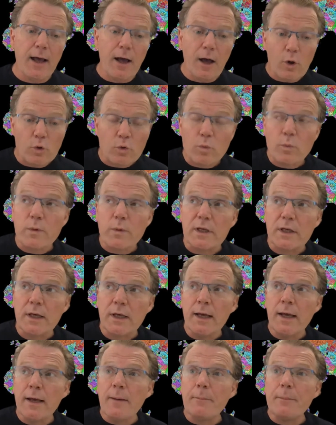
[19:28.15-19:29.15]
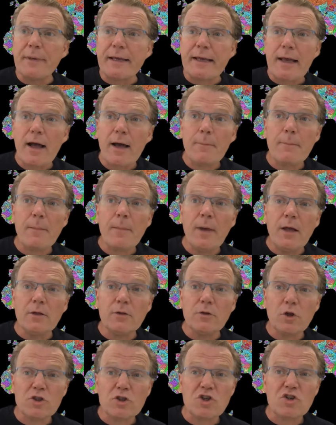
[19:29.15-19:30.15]
How do we become
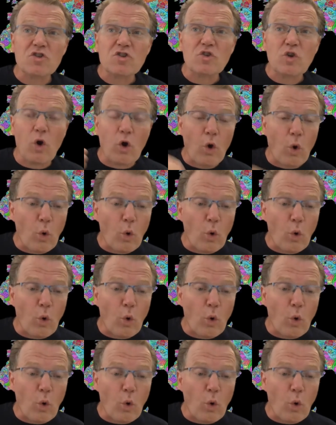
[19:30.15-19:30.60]
not just